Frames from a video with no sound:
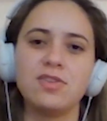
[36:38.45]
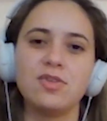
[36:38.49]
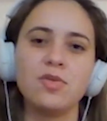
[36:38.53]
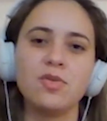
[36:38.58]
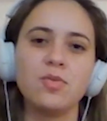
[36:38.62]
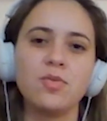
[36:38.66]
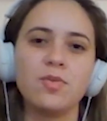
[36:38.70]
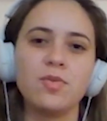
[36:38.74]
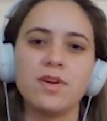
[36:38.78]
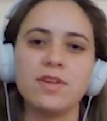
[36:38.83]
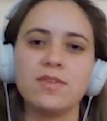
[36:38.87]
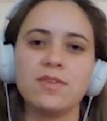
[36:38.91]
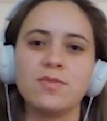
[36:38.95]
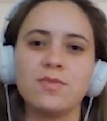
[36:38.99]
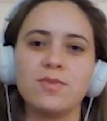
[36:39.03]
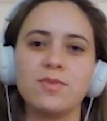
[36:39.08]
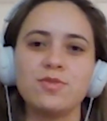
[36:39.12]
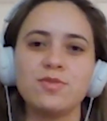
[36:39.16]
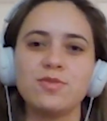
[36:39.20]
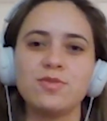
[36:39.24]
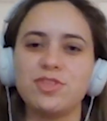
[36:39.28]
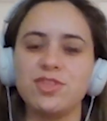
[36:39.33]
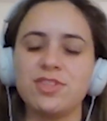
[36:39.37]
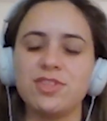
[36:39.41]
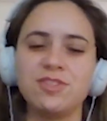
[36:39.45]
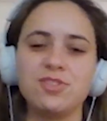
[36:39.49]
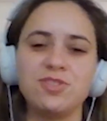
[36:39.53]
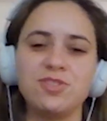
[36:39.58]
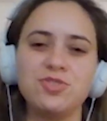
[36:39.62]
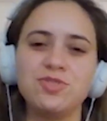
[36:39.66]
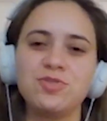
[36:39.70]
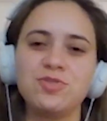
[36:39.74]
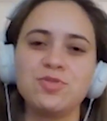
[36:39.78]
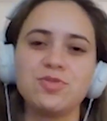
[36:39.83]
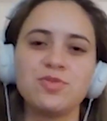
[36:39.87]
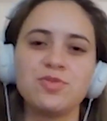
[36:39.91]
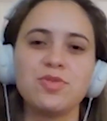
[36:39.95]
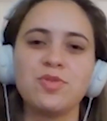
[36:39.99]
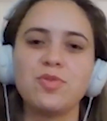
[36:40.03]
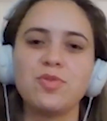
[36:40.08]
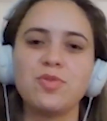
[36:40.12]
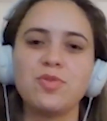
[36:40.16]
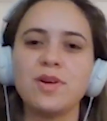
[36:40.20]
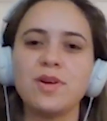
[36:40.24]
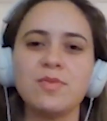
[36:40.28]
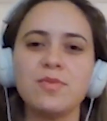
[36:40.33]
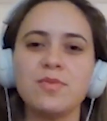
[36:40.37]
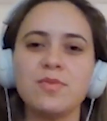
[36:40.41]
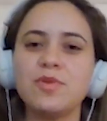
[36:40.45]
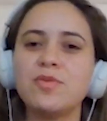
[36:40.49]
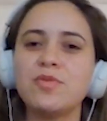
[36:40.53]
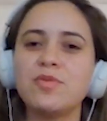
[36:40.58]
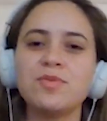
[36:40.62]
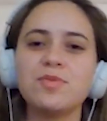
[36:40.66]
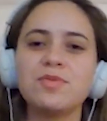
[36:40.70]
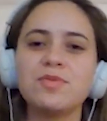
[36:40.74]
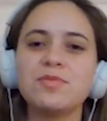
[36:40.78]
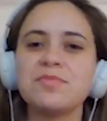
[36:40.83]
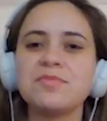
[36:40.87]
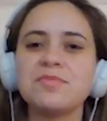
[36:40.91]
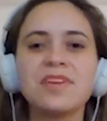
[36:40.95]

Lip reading: no one will judge you, no one will